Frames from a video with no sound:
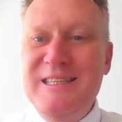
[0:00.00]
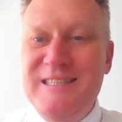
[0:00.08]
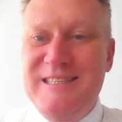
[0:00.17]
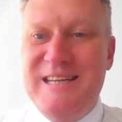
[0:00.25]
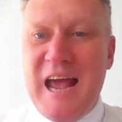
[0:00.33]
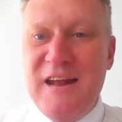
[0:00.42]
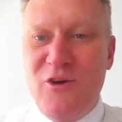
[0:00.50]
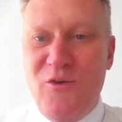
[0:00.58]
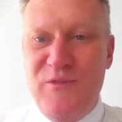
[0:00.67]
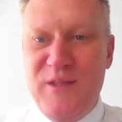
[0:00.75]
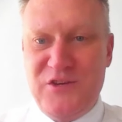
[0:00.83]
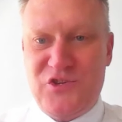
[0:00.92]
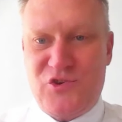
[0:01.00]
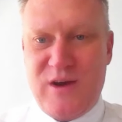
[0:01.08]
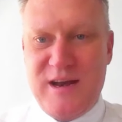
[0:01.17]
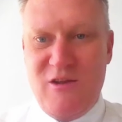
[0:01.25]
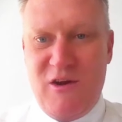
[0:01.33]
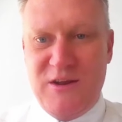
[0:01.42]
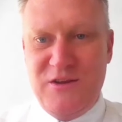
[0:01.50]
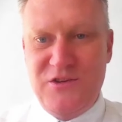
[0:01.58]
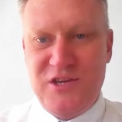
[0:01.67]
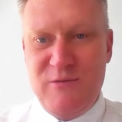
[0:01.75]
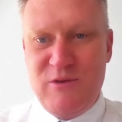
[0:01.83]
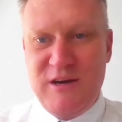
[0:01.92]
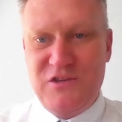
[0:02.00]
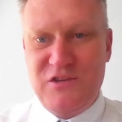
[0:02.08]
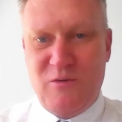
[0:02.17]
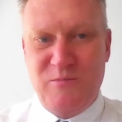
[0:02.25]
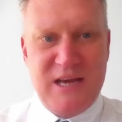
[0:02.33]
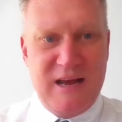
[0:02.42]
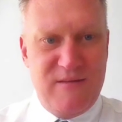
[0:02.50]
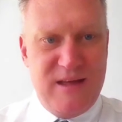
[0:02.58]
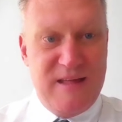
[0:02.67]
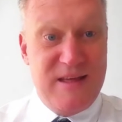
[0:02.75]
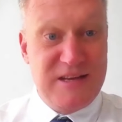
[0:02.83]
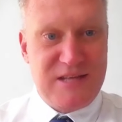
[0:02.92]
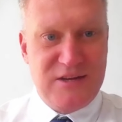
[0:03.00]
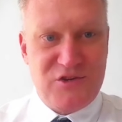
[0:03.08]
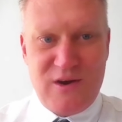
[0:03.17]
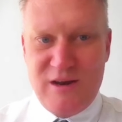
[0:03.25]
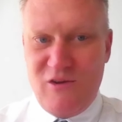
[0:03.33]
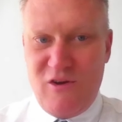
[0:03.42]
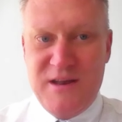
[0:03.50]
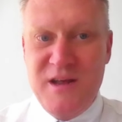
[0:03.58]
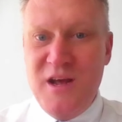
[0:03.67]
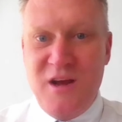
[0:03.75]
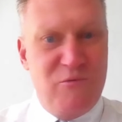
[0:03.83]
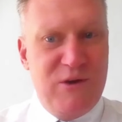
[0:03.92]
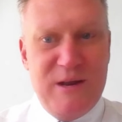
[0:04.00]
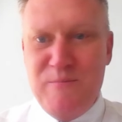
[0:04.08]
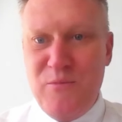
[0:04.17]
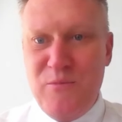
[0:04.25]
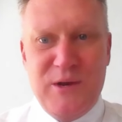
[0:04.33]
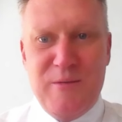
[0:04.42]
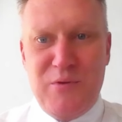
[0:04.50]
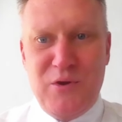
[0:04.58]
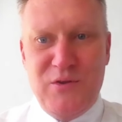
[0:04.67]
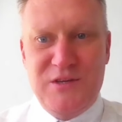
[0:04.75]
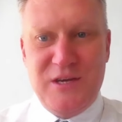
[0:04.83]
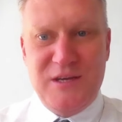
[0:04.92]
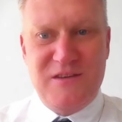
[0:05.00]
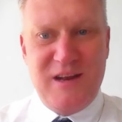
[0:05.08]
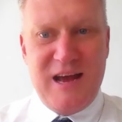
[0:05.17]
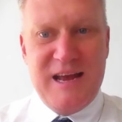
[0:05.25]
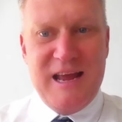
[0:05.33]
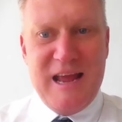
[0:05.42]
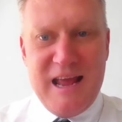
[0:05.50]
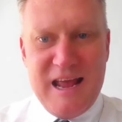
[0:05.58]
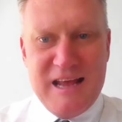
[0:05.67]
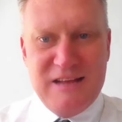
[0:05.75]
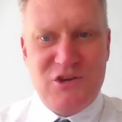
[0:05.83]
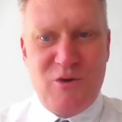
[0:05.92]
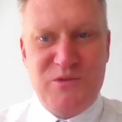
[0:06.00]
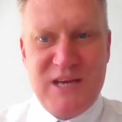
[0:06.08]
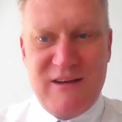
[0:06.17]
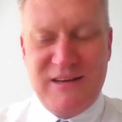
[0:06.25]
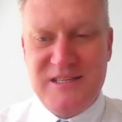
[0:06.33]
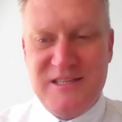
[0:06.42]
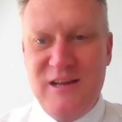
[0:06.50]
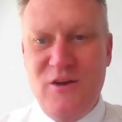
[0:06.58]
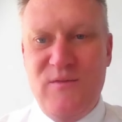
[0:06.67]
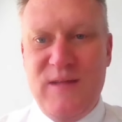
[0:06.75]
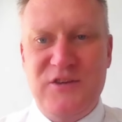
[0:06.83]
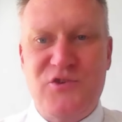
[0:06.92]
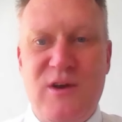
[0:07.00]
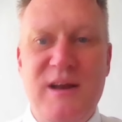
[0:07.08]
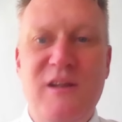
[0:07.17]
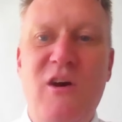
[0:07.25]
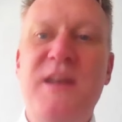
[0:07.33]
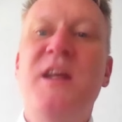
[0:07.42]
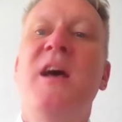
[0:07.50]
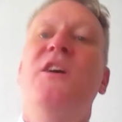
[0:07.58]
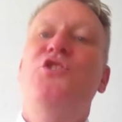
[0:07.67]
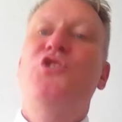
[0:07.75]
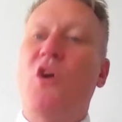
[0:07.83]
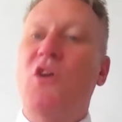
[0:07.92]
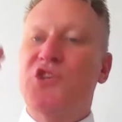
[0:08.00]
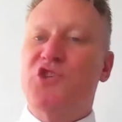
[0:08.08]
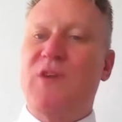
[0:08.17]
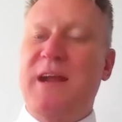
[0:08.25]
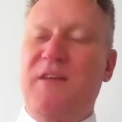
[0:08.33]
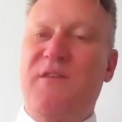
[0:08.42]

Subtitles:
dead on this trend line. You see where it topped out there. There's that trend line. We didn't put this in today. It topped out exactly on that trend line. Dollar strength,